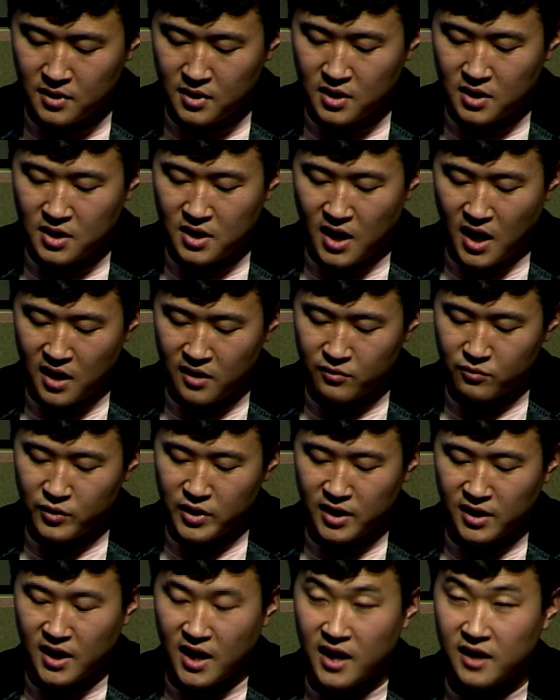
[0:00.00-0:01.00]
not
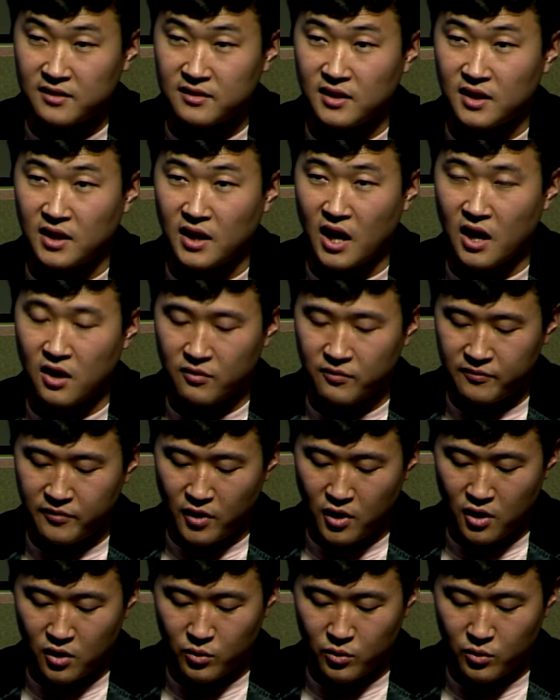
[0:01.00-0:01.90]
realizing how far